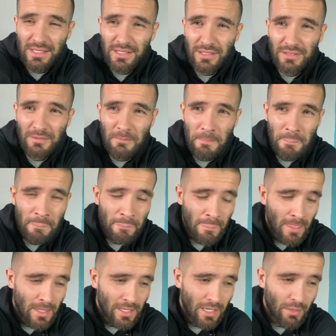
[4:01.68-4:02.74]
so
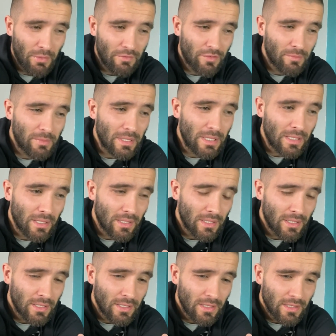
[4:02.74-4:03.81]
I went from being
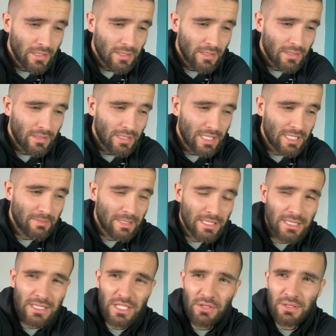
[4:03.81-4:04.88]

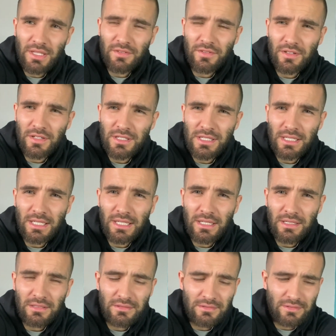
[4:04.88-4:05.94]
expecting to go in there first thing
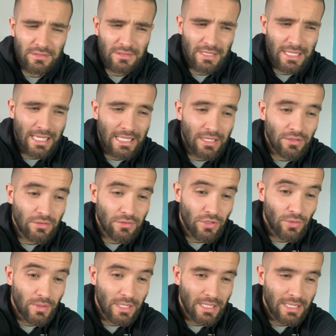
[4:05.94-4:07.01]
and getting done
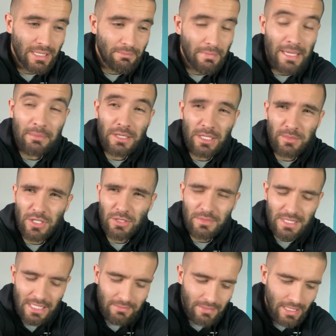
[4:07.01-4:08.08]
quickly and then maybe coming home the
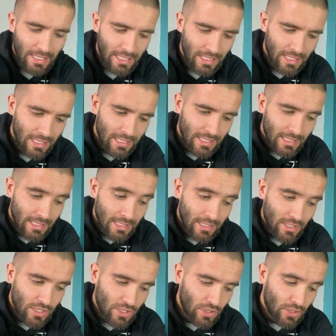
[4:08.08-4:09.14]
same day
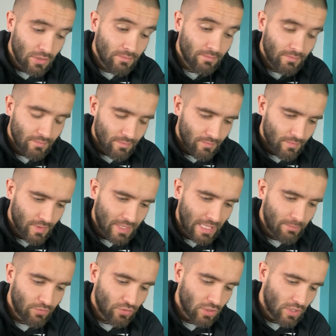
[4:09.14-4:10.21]
to the day
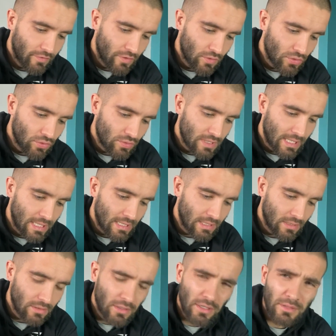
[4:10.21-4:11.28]
before I got a phone call saying
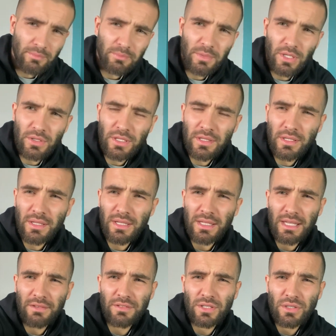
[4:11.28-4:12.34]
I'd go in the
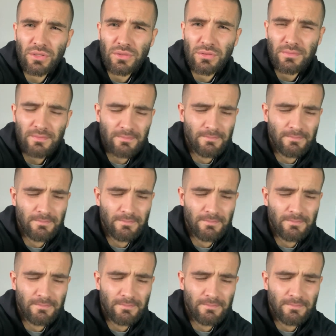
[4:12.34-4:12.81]
afternoon,